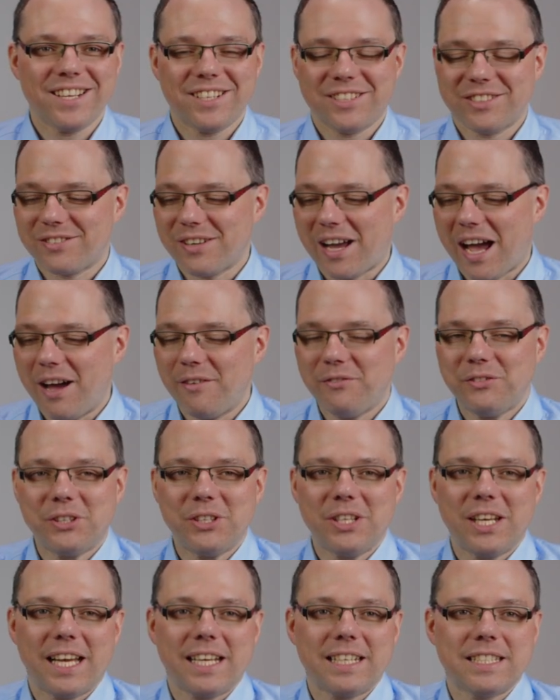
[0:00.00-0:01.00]
So I've
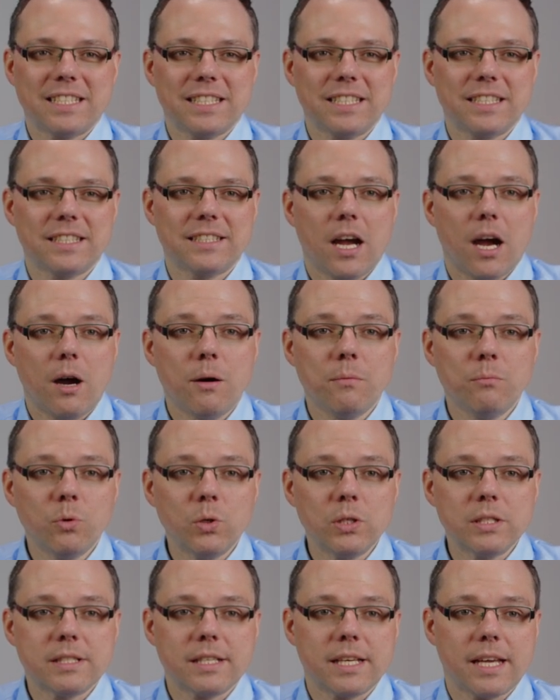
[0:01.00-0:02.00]
connected a
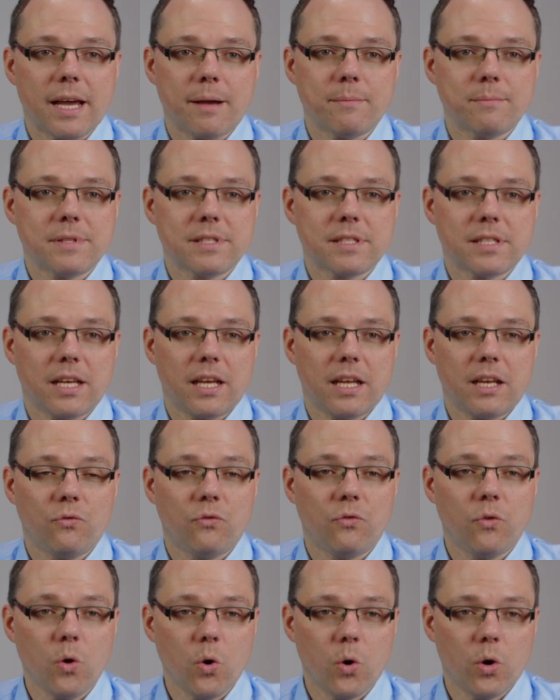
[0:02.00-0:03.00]
multi-MStat
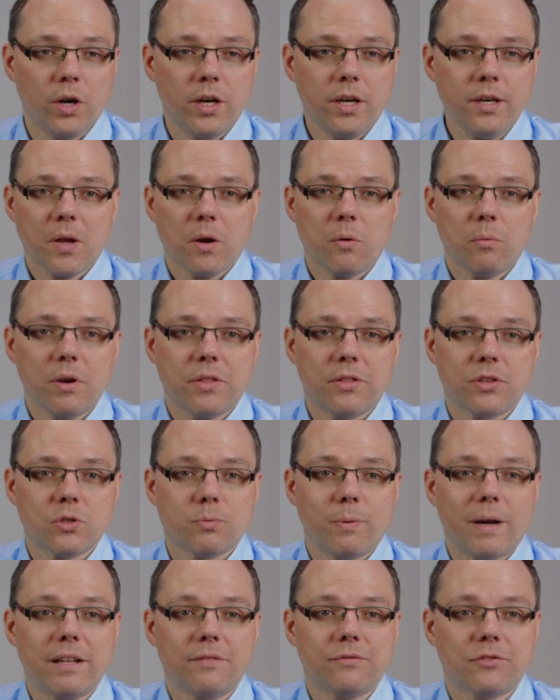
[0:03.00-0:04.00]
4 with
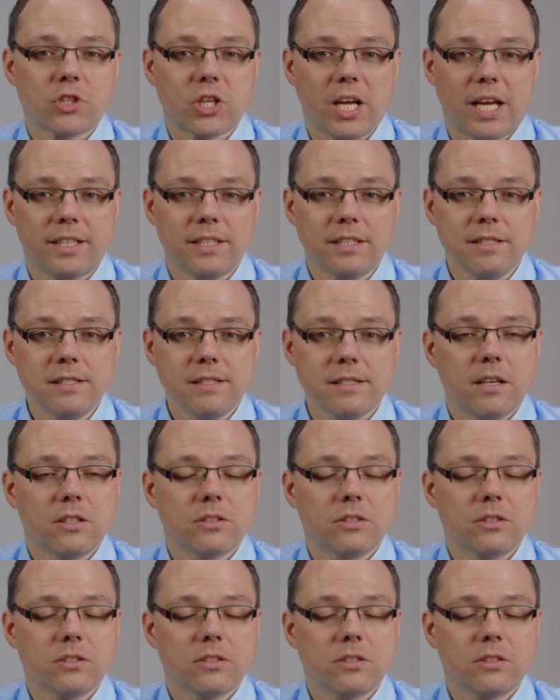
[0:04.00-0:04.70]
12 channels.